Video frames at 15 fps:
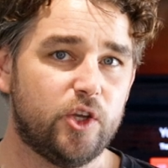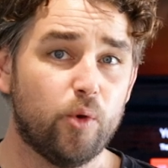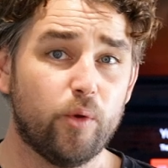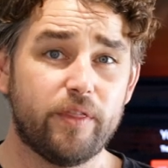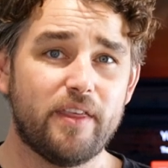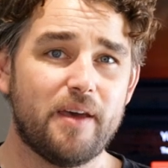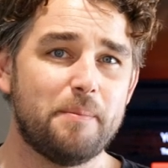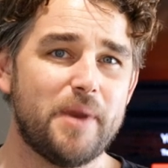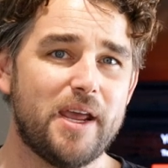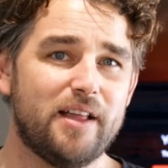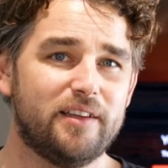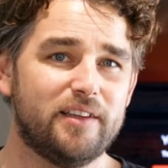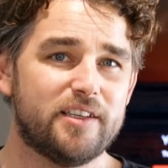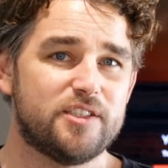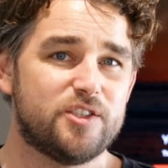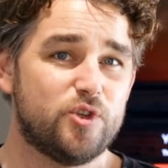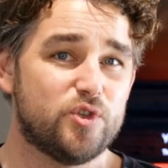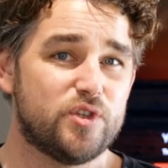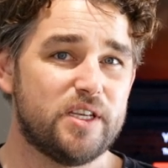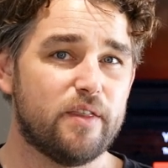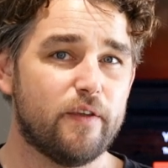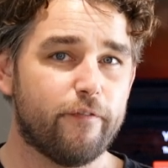Your thumbnail is
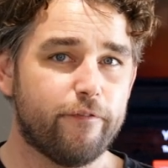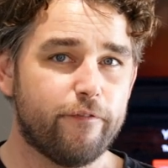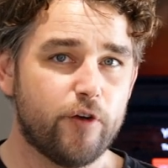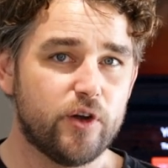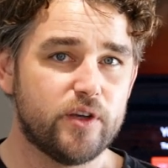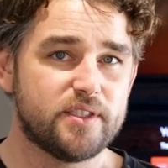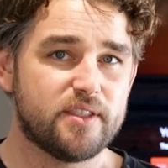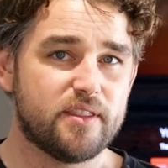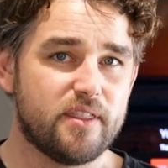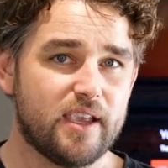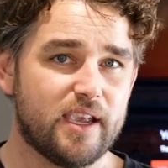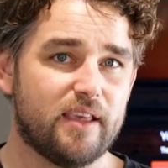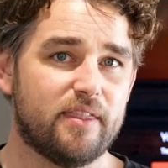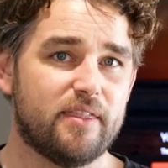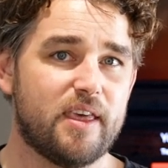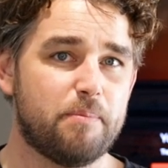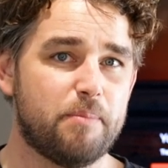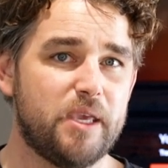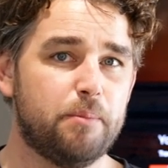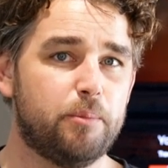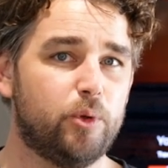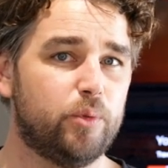usually the first thing that
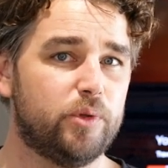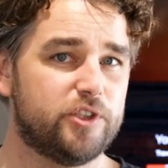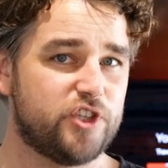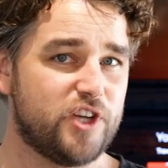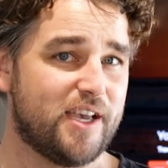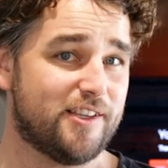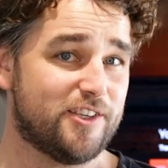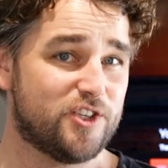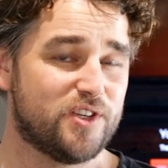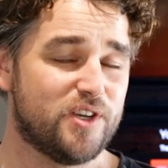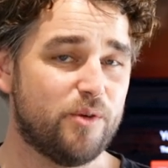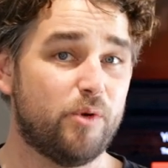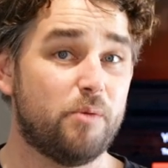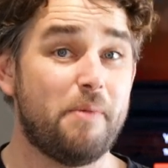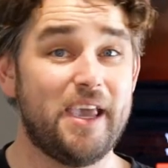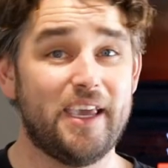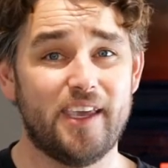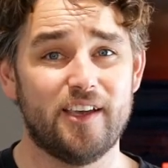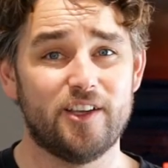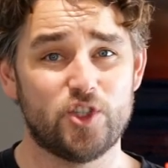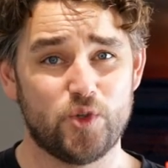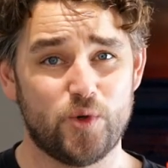people will judge when
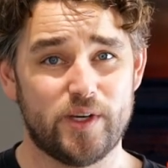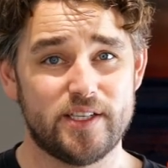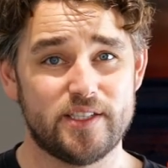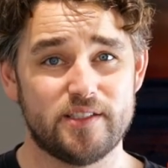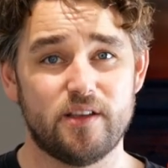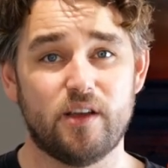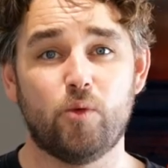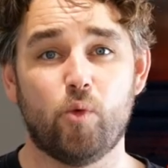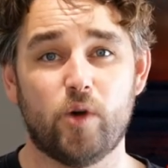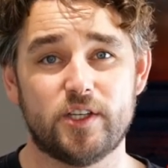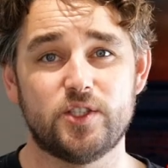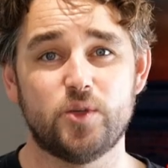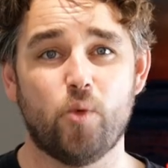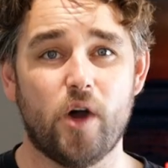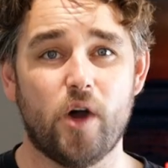making a choice on what to